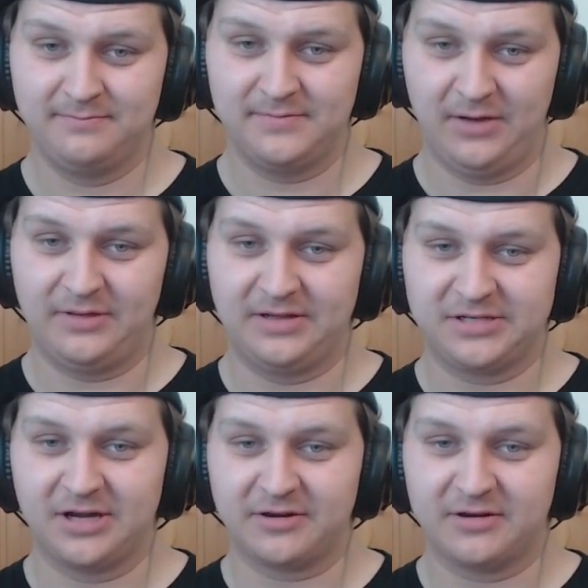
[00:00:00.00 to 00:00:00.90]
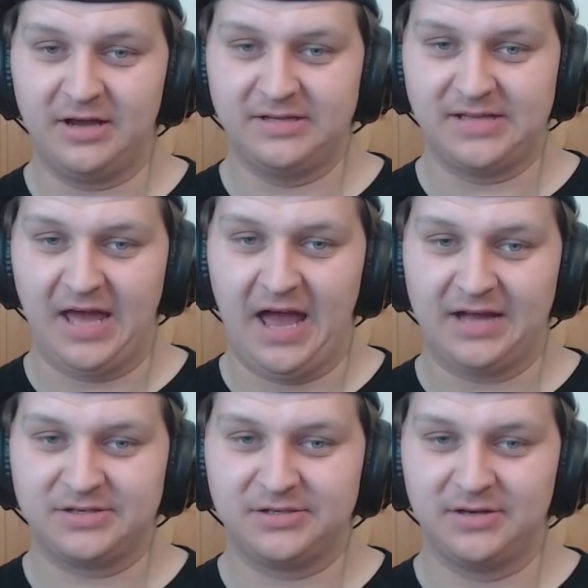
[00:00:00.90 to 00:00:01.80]
oh, that shark guy is
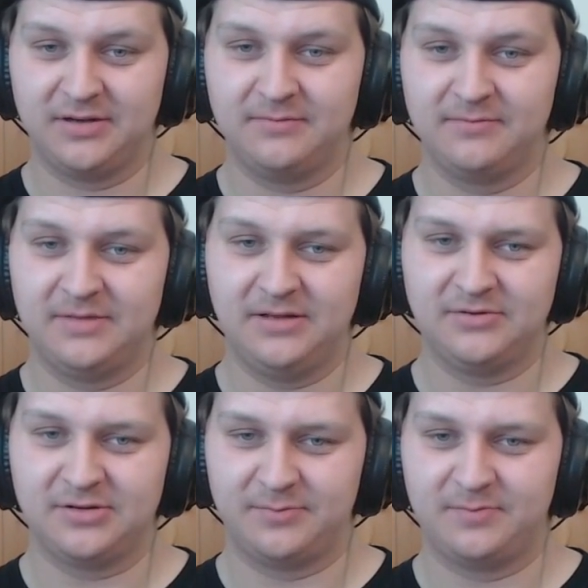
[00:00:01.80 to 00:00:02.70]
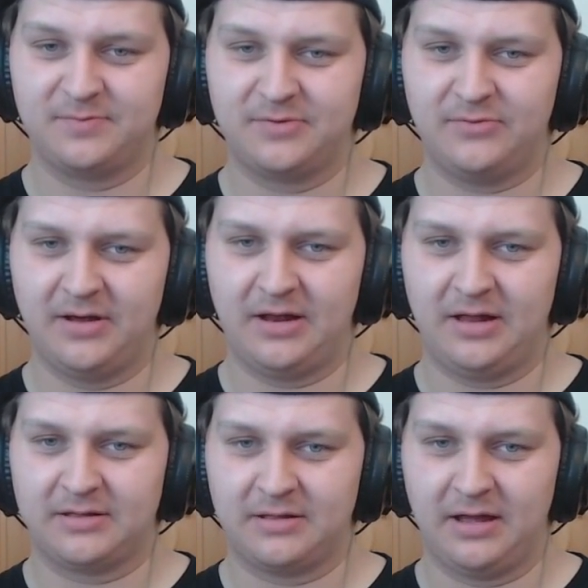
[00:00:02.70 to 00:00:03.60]
actually looks quite a
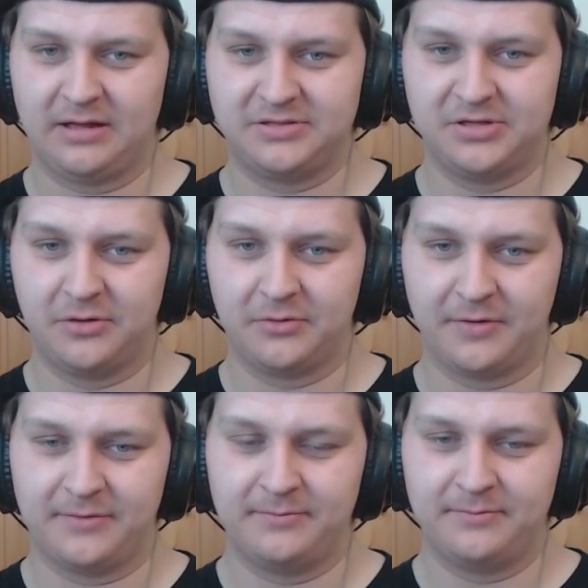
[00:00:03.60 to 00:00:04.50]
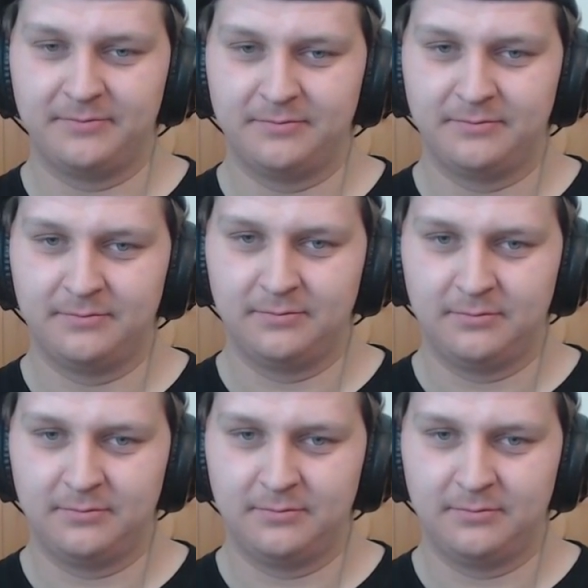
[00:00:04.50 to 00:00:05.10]
lot like Joker. Ying, to